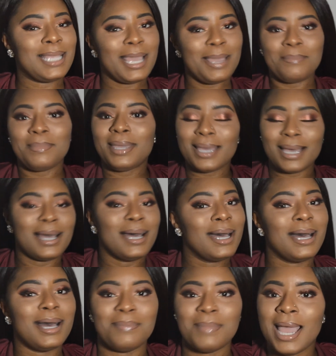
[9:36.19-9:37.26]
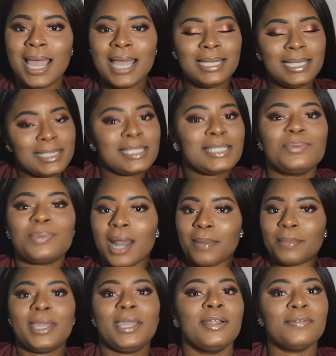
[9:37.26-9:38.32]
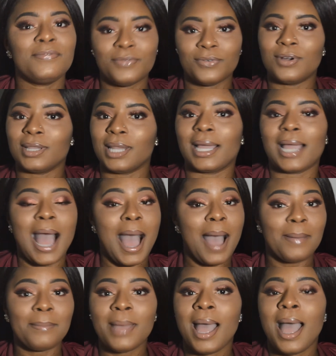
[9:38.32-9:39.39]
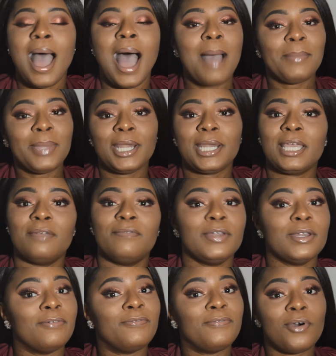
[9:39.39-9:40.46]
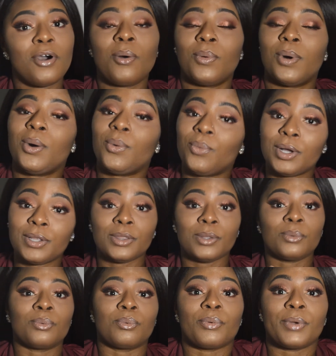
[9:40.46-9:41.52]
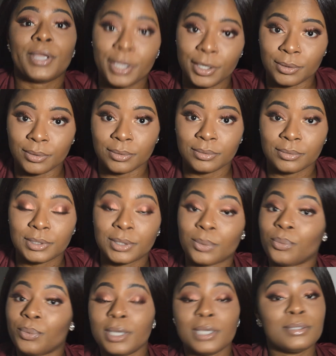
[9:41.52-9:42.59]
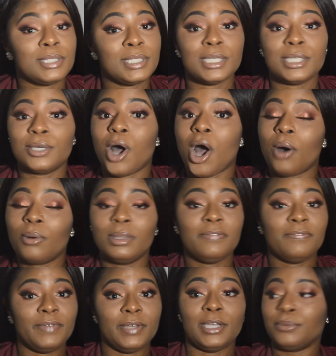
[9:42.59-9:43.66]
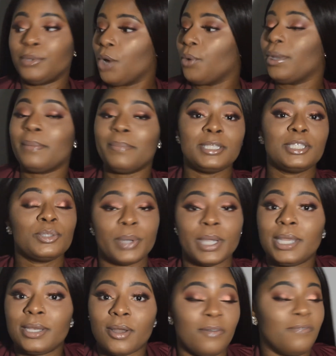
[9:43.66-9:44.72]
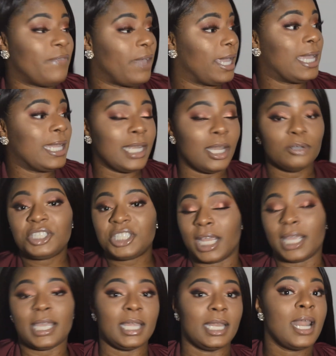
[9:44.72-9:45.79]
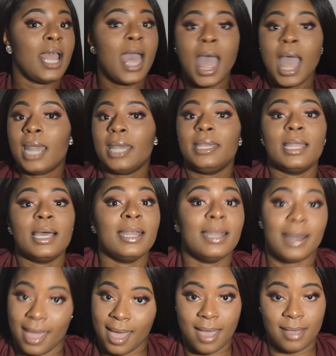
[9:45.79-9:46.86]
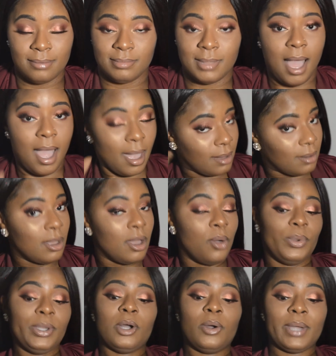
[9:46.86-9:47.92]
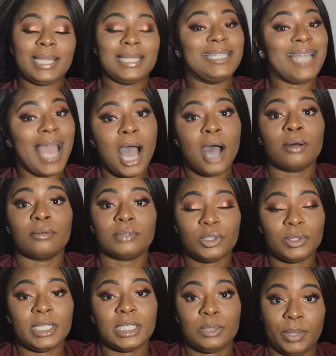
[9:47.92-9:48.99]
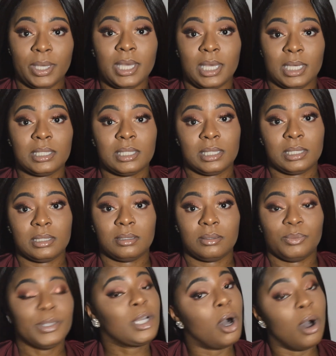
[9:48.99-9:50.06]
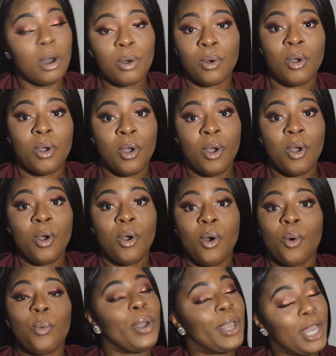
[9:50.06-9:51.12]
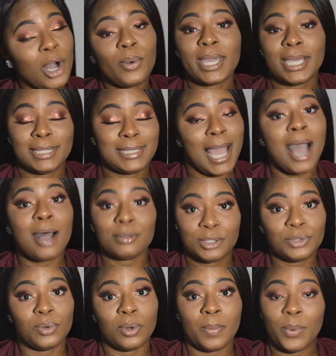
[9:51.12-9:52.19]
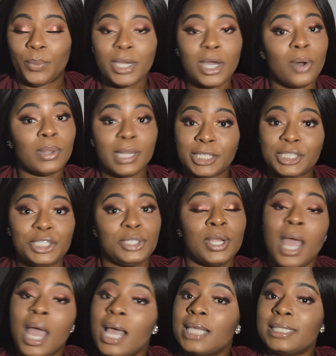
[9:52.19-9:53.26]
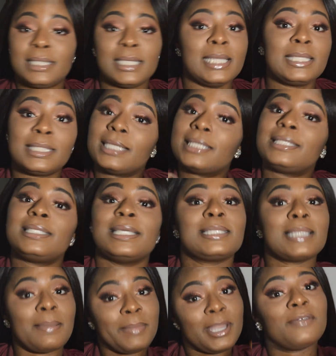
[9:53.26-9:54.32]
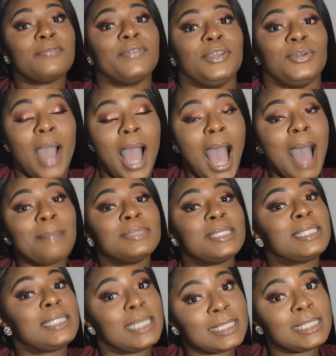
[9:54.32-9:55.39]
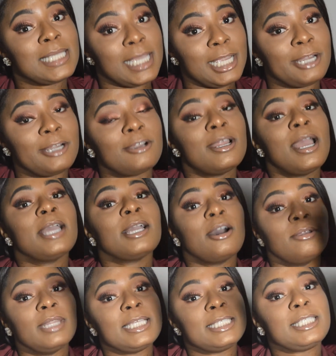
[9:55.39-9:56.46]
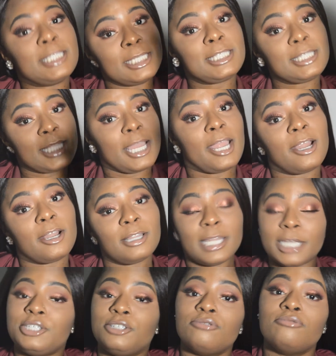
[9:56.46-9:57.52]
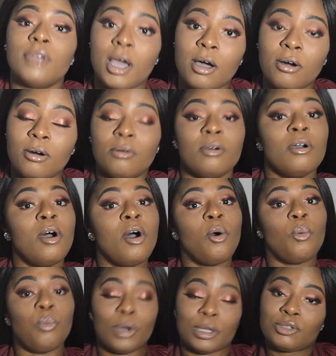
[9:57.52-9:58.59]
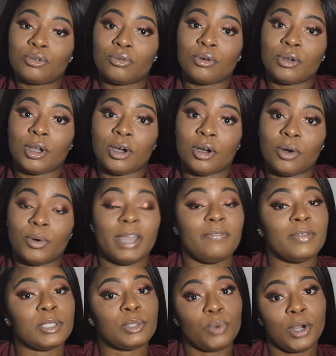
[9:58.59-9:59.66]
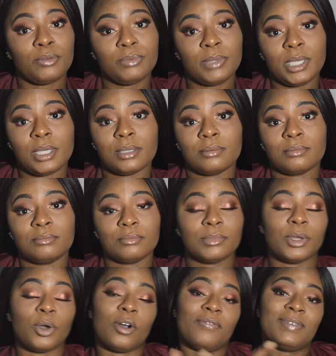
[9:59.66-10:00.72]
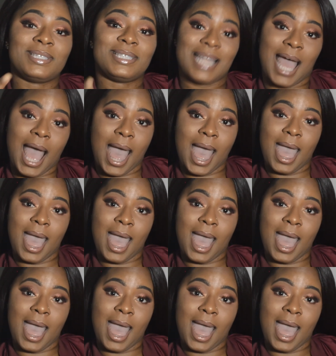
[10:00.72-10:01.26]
Hit me up. This is what I'm here for. Like, I'm here to give you the 411, the real deal, Holyfield. No in between, no faking, no shaking, none of that. Like, we gonna get down to these wigs. We gonna get down to them, and we gonna let you, sis, I'm here for you. I'm sis here, gonna let sis there let you know what's going on, if it's worth it or if it's not.